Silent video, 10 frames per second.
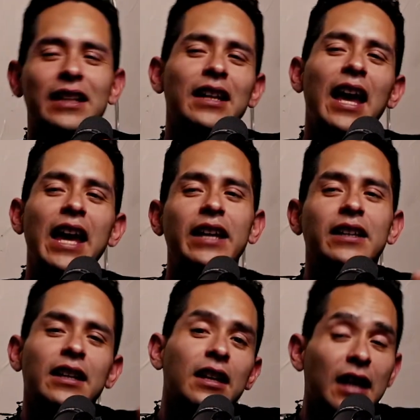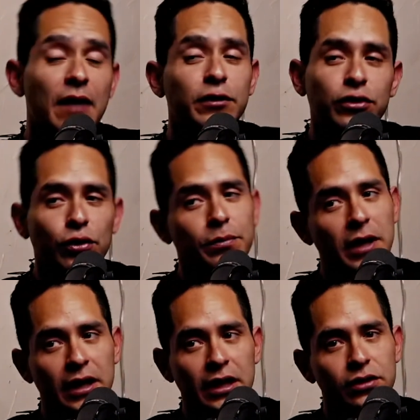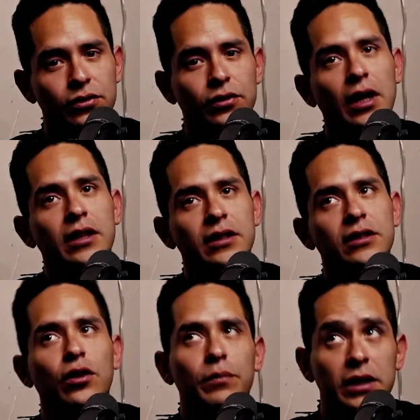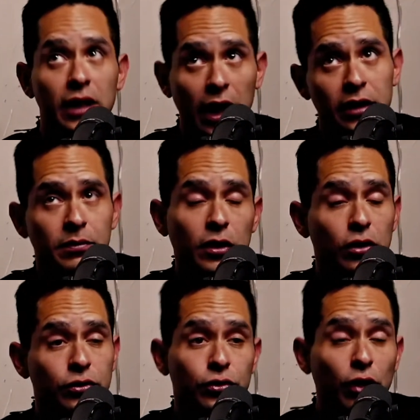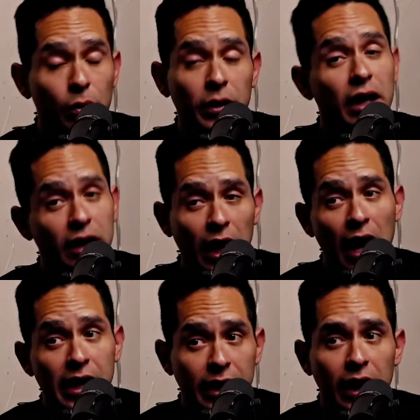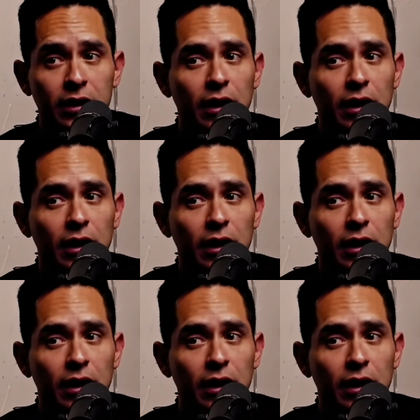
"Hey, have you took medications today?" And she told me, "Yes, because you told me I can."